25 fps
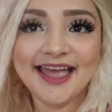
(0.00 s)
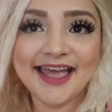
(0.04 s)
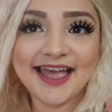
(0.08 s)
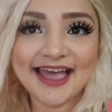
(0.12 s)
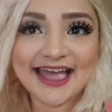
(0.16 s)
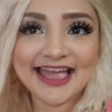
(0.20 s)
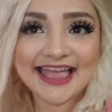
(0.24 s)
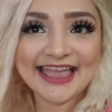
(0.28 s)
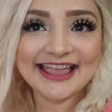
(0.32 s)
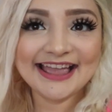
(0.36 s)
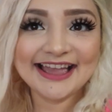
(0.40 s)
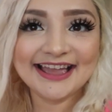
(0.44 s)

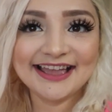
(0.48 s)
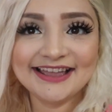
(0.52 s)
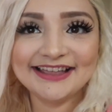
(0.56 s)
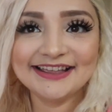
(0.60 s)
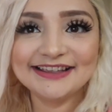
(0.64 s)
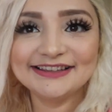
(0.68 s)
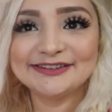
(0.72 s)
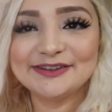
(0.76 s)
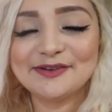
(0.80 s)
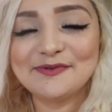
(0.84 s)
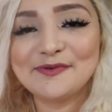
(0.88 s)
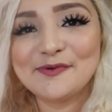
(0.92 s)
Hi
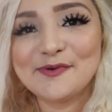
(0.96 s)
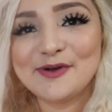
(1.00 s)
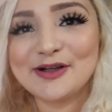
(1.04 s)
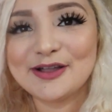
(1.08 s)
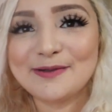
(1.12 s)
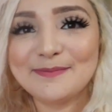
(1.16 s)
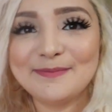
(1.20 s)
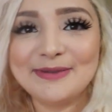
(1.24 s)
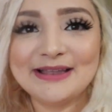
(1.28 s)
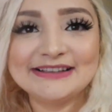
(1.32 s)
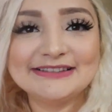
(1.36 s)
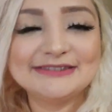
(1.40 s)
guys,
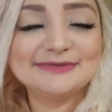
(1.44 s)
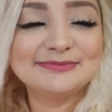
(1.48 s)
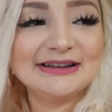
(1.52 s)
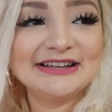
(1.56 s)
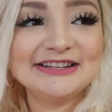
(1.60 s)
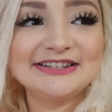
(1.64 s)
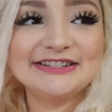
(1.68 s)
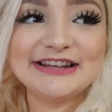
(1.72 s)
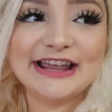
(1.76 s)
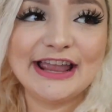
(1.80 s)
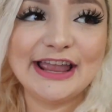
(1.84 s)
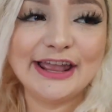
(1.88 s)
welcome back to
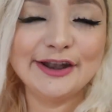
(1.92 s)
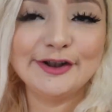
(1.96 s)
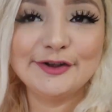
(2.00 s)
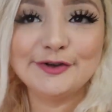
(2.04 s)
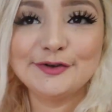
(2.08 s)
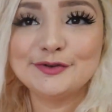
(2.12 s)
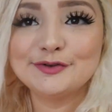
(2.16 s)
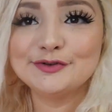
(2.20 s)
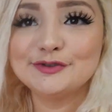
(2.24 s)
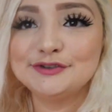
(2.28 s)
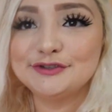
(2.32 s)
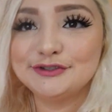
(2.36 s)
my
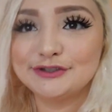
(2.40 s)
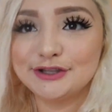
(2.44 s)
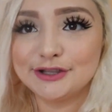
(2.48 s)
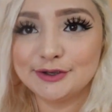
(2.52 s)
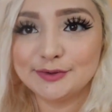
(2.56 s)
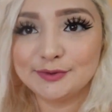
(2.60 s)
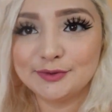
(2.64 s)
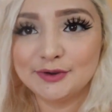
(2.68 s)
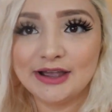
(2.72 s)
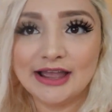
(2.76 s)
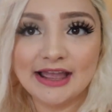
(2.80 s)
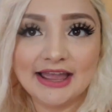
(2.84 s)
channel.
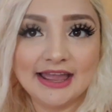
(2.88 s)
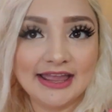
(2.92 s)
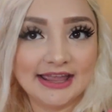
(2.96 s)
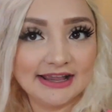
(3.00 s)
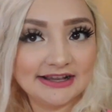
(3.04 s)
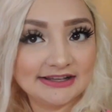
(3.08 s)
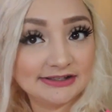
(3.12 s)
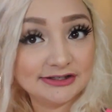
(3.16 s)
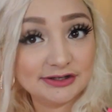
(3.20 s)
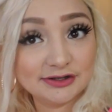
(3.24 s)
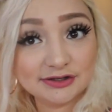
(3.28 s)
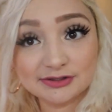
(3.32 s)
So,
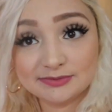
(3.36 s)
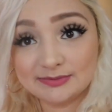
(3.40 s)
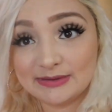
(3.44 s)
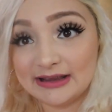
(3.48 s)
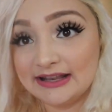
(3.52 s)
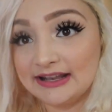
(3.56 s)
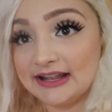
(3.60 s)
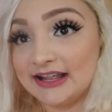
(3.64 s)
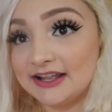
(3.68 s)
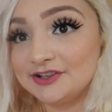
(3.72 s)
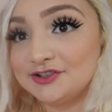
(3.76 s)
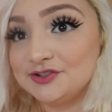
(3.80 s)
excuse
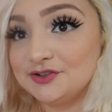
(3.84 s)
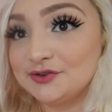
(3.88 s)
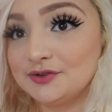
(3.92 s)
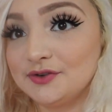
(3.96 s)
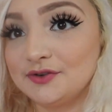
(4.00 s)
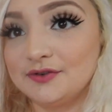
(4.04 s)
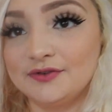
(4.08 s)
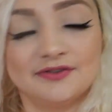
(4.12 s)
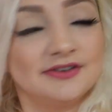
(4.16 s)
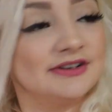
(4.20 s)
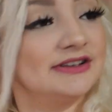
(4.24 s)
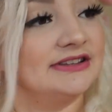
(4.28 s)
my
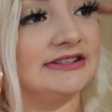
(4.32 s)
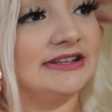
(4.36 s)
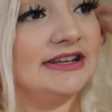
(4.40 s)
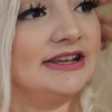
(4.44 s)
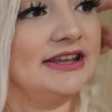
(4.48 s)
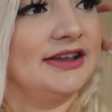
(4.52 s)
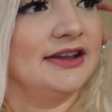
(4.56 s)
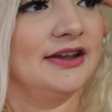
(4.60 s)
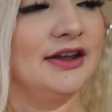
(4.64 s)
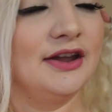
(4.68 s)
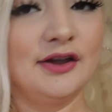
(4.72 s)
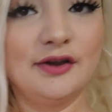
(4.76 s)
natural
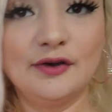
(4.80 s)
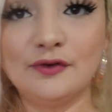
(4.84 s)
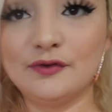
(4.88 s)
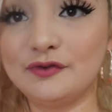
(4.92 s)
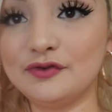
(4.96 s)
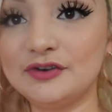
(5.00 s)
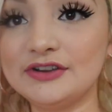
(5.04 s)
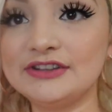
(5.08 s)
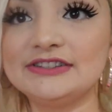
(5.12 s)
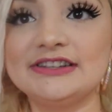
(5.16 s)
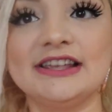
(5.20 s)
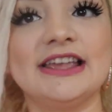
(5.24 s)
fuzzy,
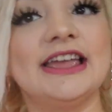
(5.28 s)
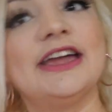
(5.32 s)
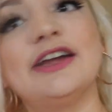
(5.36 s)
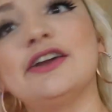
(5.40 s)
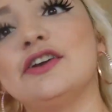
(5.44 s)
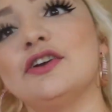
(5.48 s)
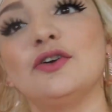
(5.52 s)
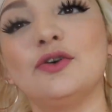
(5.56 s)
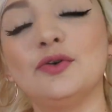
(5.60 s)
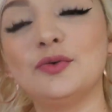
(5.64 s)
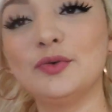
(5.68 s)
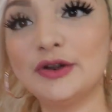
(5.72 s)
frizzy
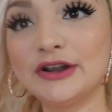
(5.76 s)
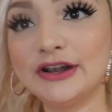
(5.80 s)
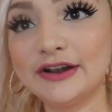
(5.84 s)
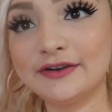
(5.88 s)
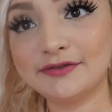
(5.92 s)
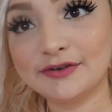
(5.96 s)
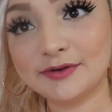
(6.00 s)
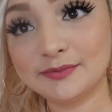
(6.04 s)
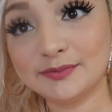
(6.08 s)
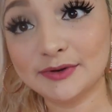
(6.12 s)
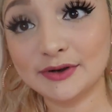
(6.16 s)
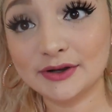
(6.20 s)
hair or
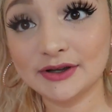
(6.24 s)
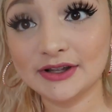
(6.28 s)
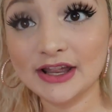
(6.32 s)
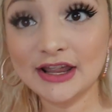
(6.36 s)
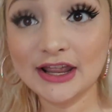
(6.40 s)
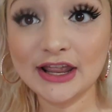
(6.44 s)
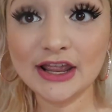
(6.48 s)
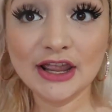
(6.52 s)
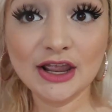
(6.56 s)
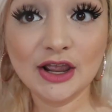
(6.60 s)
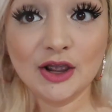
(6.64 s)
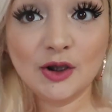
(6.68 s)
whatever, but
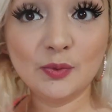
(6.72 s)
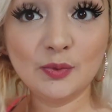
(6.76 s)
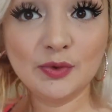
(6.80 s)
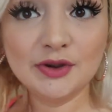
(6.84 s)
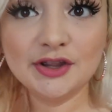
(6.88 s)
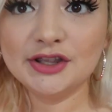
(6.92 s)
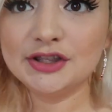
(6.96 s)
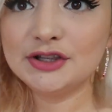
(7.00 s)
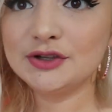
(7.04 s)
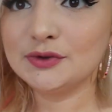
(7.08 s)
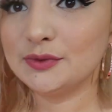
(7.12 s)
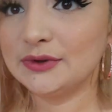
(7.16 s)

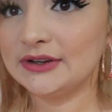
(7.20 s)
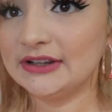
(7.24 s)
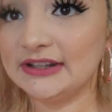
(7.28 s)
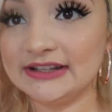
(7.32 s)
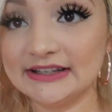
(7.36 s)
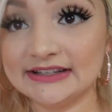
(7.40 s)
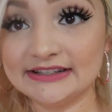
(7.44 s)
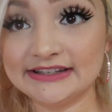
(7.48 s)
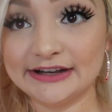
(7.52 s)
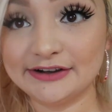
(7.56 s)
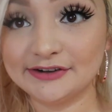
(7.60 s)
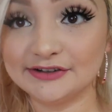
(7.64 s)
we doing
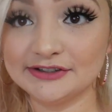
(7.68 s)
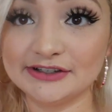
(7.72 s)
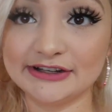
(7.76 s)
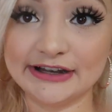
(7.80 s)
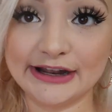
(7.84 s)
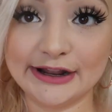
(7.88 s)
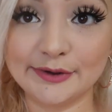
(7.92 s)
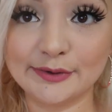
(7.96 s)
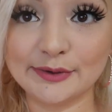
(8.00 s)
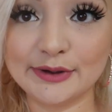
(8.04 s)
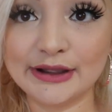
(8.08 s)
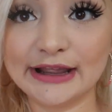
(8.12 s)
this hair
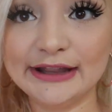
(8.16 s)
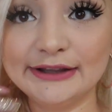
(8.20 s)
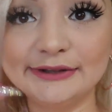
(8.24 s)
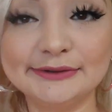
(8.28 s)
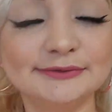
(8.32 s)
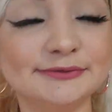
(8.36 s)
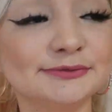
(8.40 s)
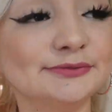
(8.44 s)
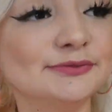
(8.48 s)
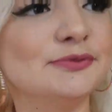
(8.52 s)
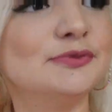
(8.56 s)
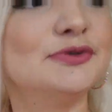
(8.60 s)
today, okay?
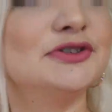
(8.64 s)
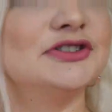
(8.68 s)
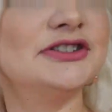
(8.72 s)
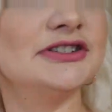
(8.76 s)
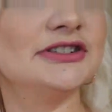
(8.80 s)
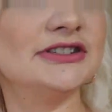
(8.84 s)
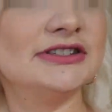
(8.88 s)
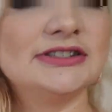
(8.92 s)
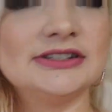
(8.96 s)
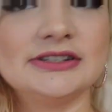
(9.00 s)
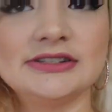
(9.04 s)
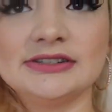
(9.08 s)
We
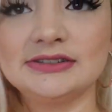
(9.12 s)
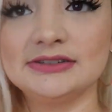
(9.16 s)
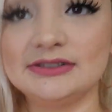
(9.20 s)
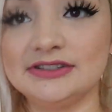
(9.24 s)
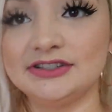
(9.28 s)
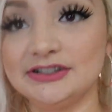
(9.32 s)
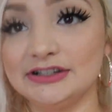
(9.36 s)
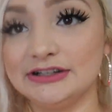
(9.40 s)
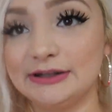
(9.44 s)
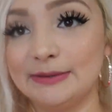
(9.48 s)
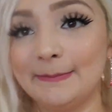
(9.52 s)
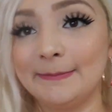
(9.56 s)
just
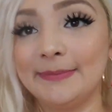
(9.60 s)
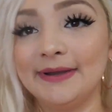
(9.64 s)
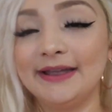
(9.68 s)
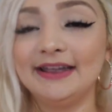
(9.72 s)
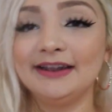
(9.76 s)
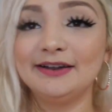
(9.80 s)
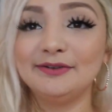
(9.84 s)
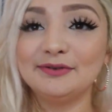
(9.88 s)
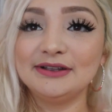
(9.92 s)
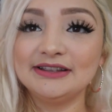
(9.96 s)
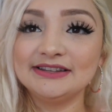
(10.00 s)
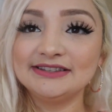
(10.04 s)
chilling, but
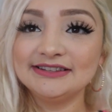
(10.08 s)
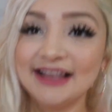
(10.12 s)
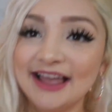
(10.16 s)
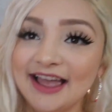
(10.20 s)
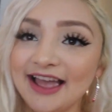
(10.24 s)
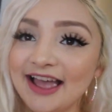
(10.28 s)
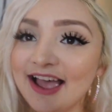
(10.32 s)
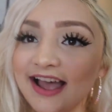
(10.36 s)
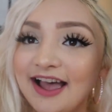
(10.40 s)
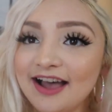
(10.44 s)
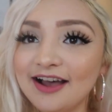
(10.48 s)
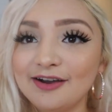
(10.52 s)
anyway.
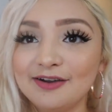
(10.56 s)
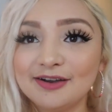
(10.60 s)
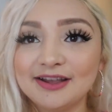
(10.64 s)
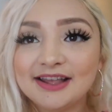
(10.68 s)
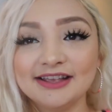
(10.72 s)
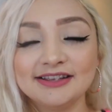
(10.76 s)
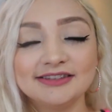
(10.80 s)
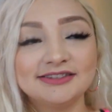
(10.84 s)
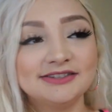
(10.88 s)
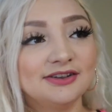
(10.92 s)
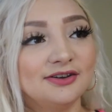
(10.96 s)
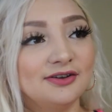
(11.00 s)

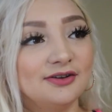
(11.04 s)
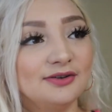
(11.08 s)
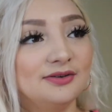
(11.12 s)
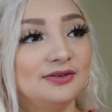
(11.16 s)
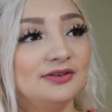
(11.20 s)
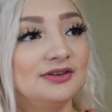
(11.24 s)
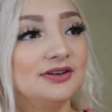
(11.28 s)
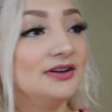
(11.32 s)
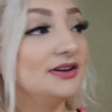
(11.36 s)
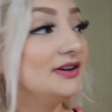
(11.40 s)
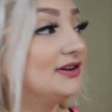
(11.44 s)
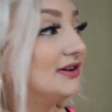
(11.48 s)
Okay, so
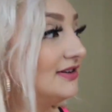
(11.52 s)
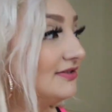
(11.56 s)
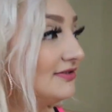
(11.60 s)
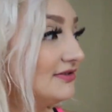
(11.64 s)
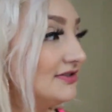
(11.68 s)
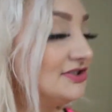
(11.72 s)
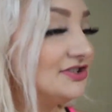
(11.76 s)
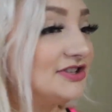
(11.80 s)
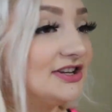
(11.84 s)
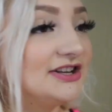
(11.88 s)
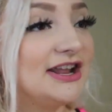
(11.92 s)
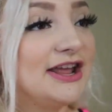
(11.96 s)

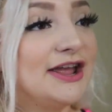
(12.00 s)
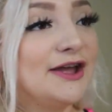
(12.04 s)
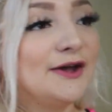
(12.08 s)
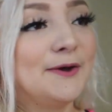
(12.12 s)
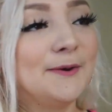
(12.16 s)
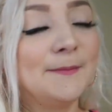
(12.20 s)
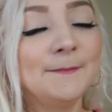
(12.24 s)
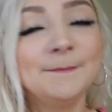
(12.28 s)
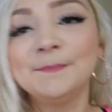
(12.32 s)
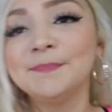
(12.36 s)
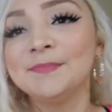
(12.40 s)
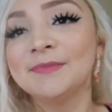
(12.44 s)

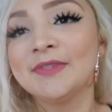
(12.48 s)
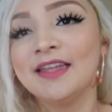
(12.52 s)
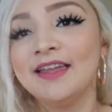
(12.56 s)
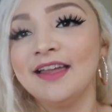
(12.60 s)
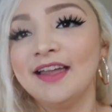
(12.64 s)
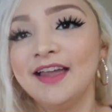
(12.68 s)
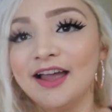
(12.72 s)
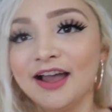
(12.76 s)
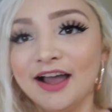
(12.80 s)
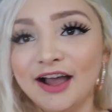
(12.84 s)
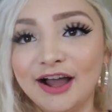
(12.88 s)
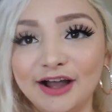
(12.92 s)
Chanel,
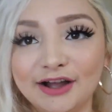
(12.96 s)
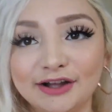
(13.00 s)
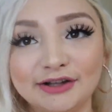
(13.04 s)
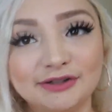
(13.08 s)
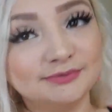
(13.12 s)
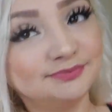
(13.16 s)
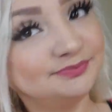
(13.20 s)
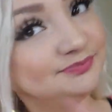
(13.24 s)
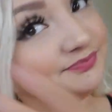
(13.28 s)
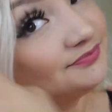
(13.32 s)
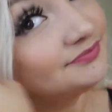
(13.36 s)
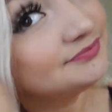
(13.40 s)

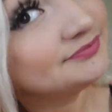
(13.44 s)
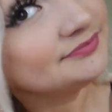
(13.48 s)
um,